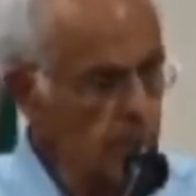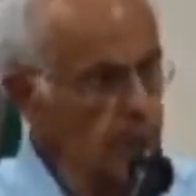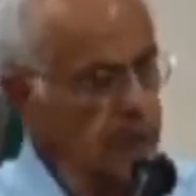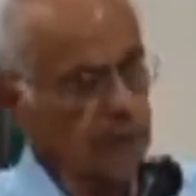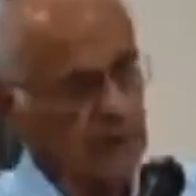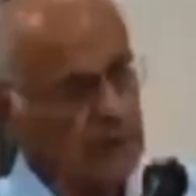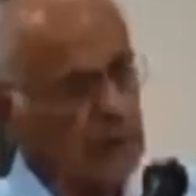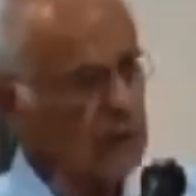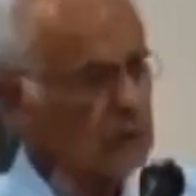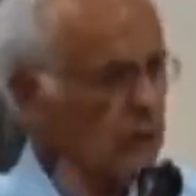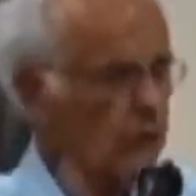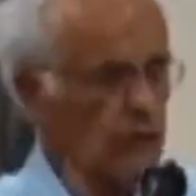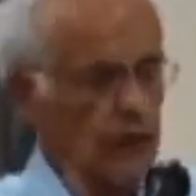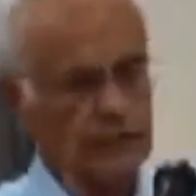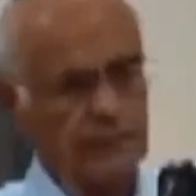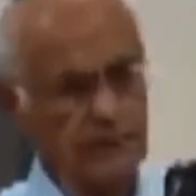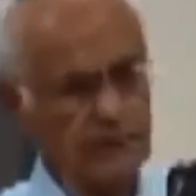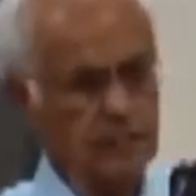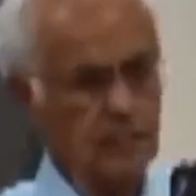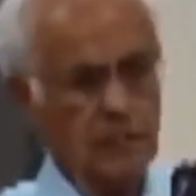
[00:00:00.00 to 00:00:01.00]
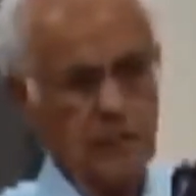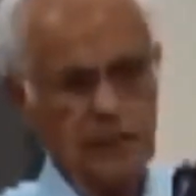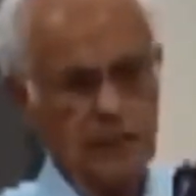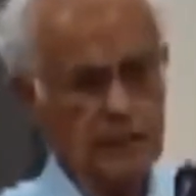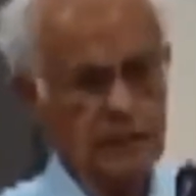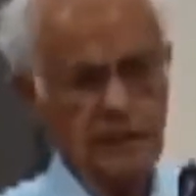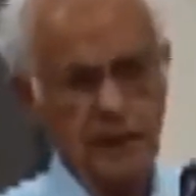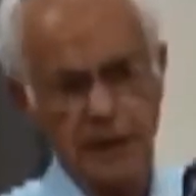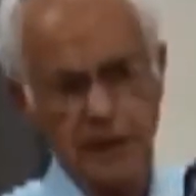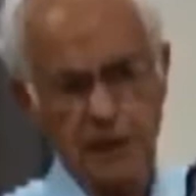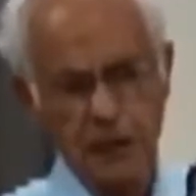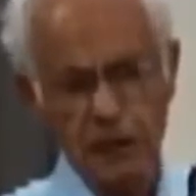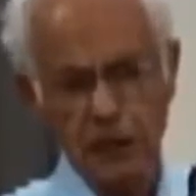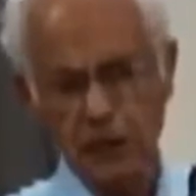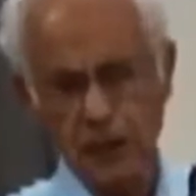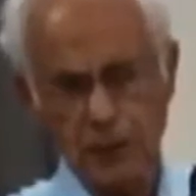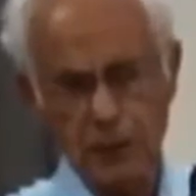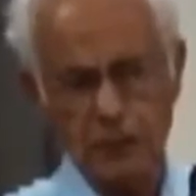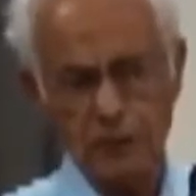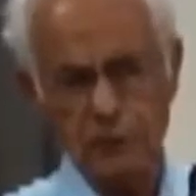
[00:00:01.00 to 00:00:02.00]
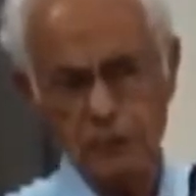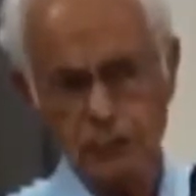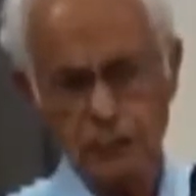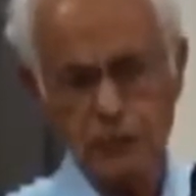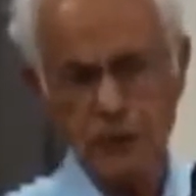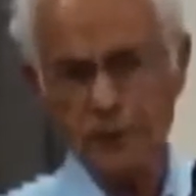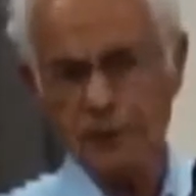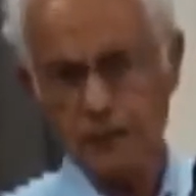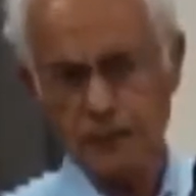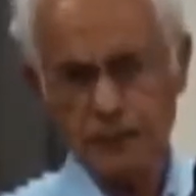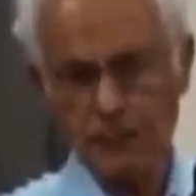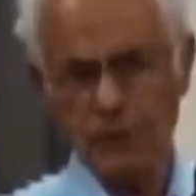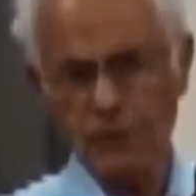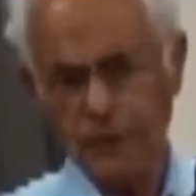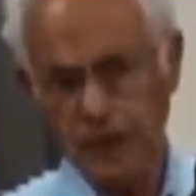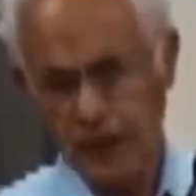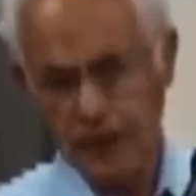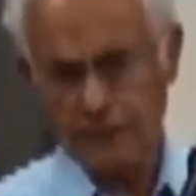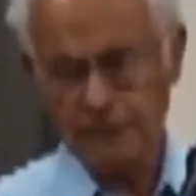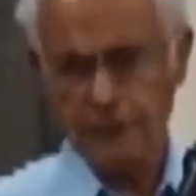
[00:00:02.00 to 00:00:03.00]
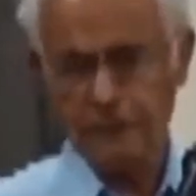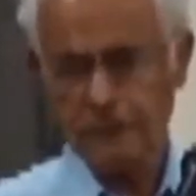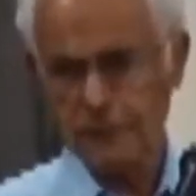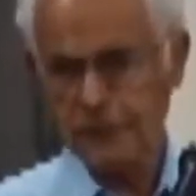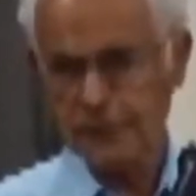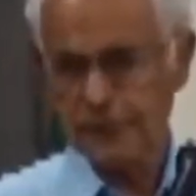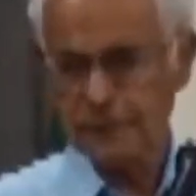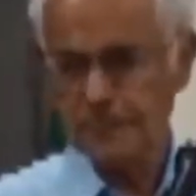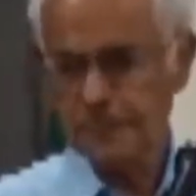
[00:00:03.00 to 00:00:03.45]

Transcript: So he says, no, I didn't mean Hineni. Understand.